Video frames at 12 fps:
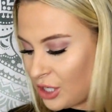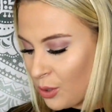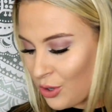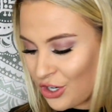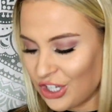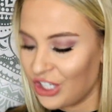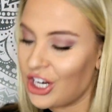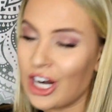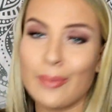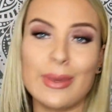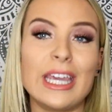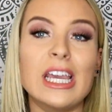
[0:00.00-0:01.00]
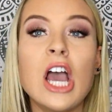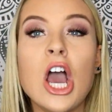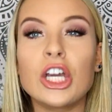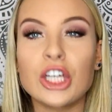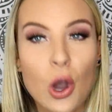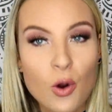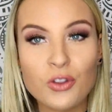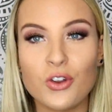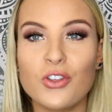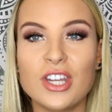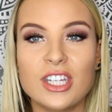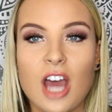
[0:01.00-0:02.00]
so we're just gonna be going
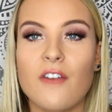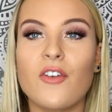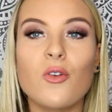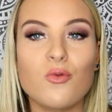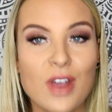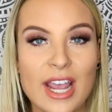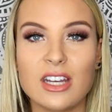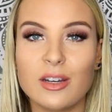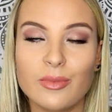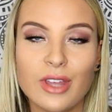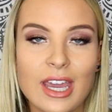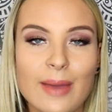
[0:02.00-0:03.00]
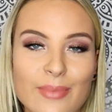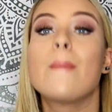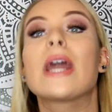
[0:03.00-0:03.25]
through this stuff randomly.